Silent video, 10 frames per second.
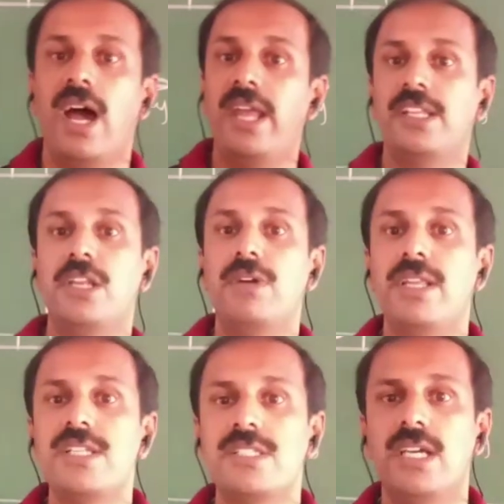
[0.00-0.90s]
Another
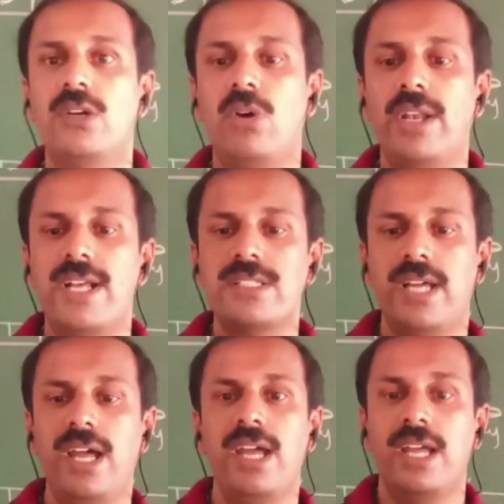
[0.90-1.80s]
one is called as
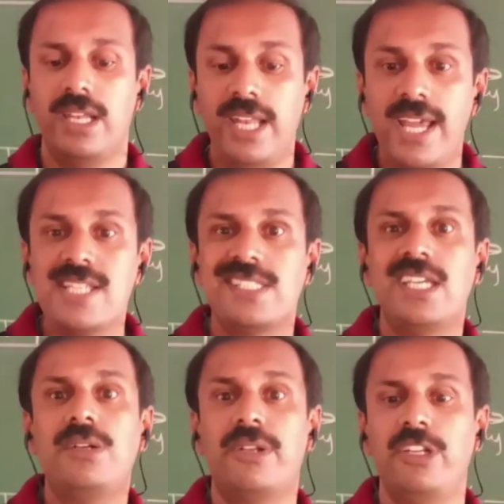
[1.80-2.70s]
the
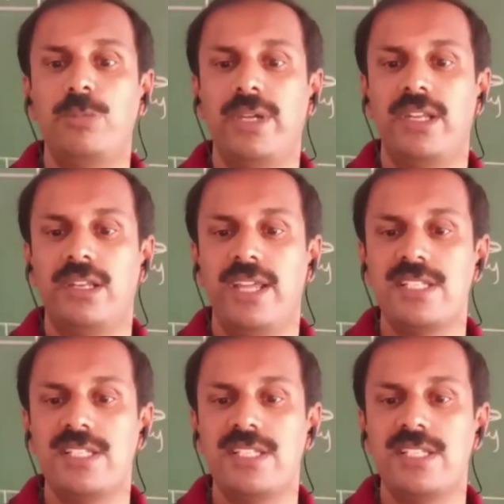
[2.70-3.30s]
Lasik treatment.